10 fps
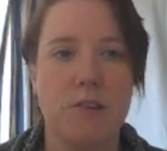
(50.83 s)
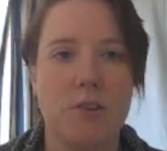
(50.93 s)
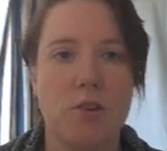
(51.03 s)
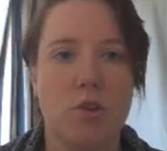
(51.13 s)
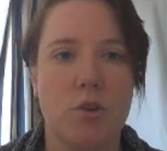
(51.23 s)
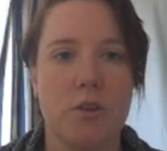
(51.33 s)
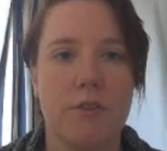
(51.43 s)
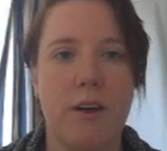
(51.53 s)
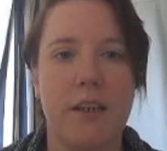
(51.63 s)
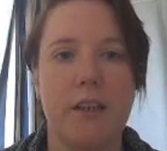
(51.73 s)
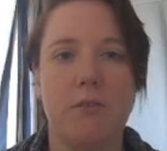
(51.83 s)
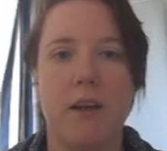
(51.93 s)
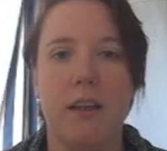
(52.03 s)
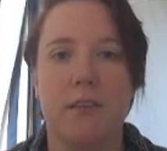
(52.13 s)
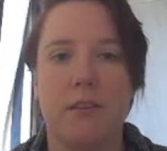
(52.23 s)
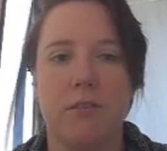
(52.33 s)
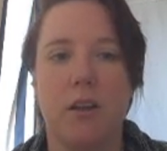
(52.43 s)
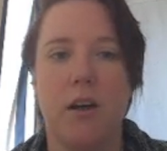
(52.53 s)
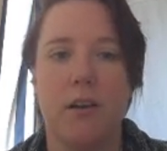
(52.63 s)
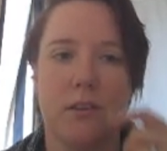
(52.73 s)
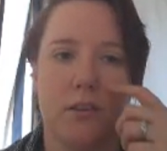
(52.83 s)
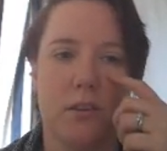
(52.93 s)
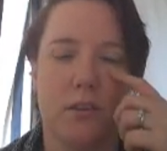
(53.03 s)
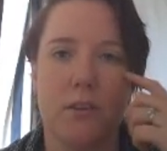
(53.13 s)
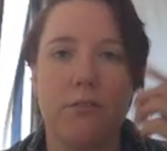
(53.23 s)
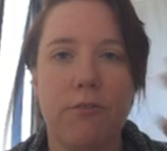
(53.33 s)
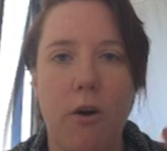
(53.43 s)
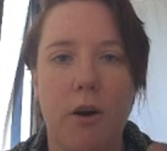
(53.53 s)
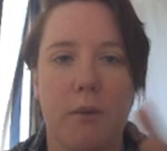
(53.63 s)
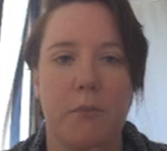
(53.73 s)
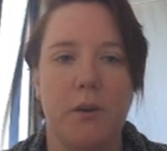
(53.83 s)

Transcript: So defining relative clauses, the form.